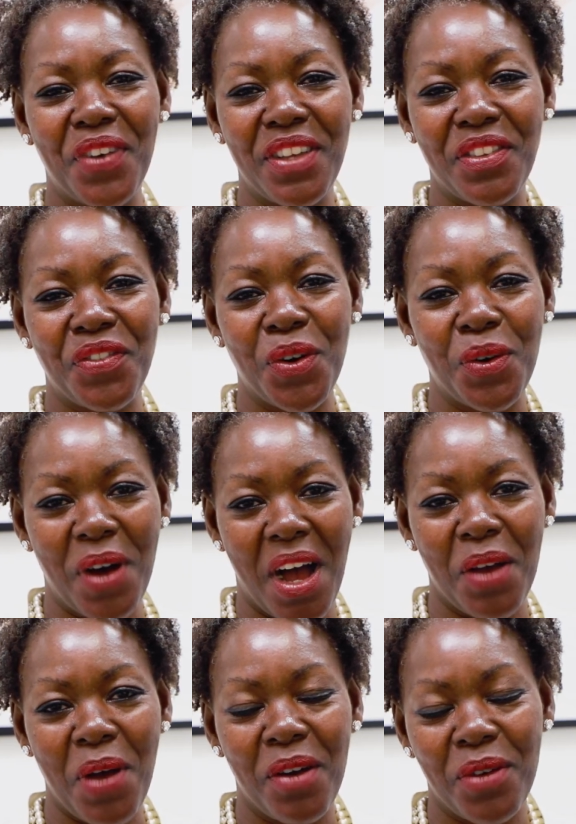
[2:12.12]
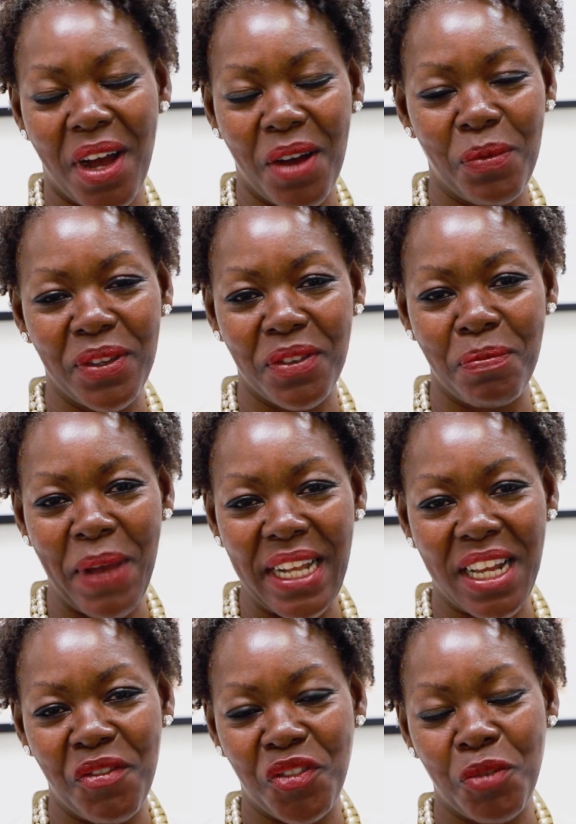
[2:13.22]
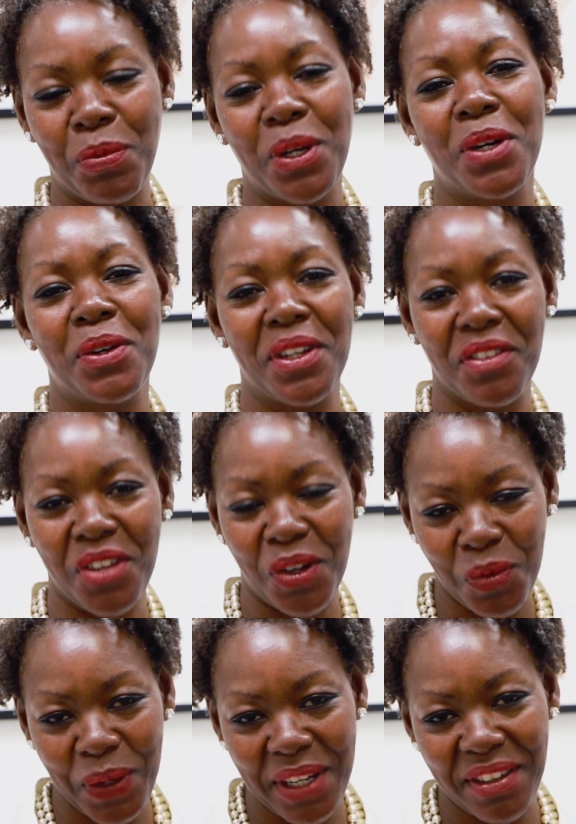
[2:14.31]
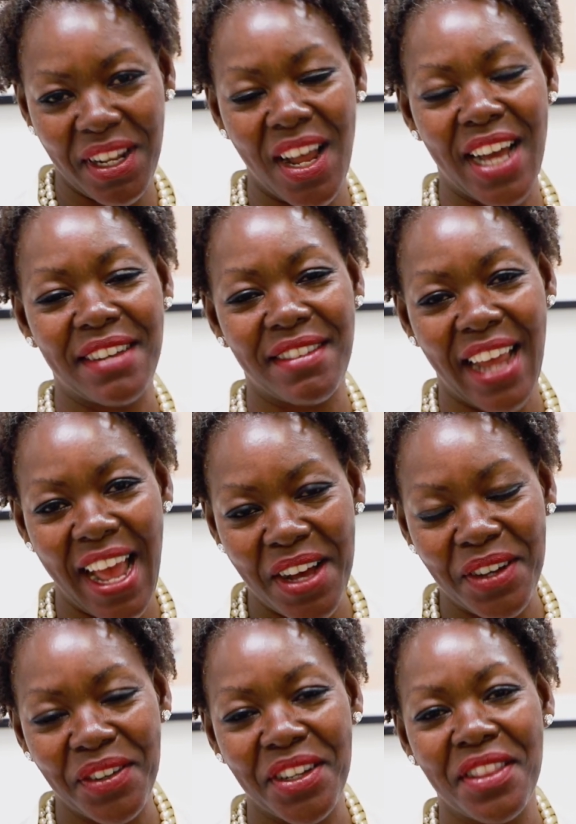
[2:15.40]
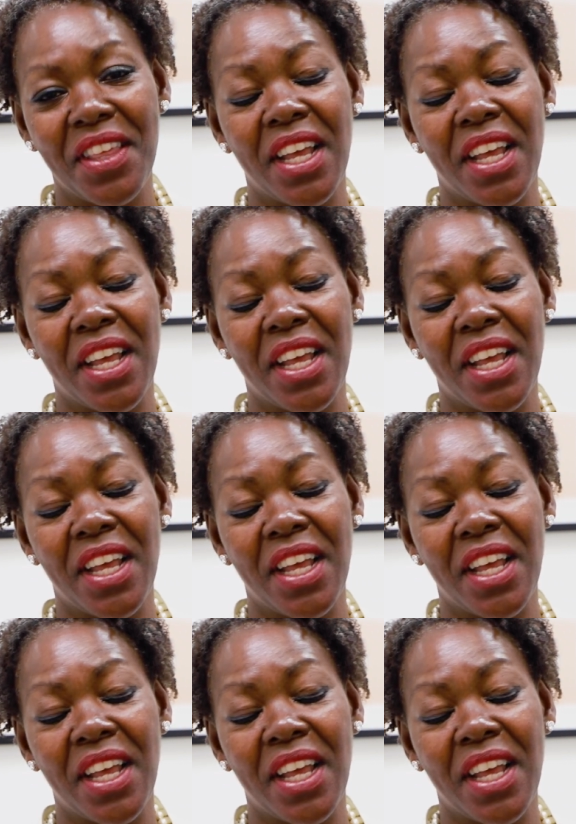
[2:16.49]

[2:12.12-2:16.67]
First of all, I was made comfortable and told where to lie down, and